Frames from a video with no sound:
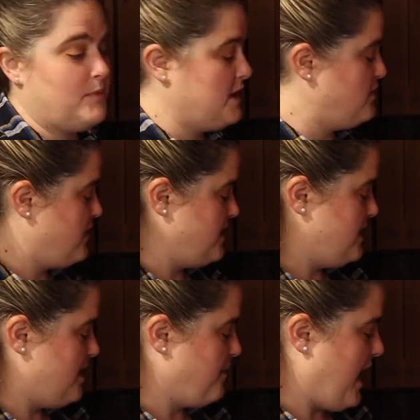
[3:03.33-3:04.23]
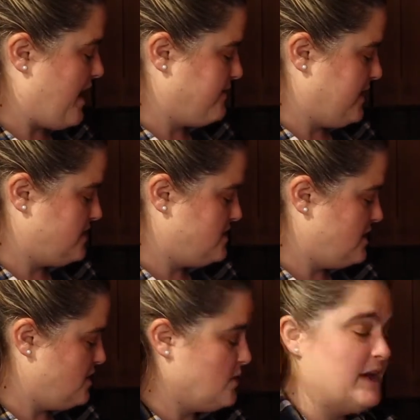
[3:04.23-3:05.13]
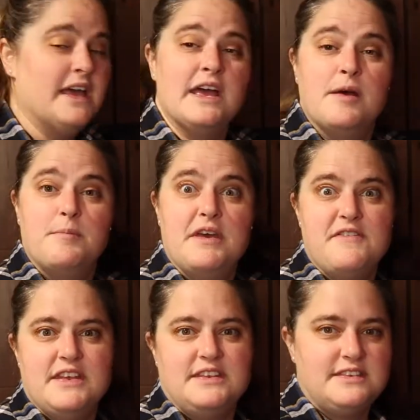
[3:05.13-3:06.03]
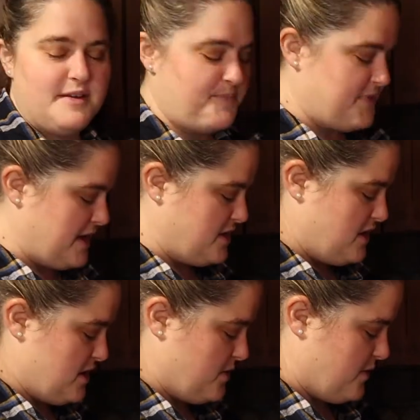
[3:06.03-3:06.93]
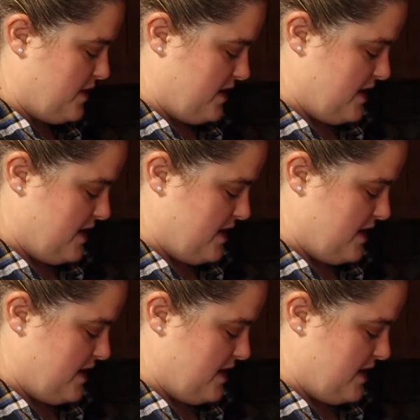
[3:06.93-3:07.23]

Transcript: but you've ended up having to pivot to something new?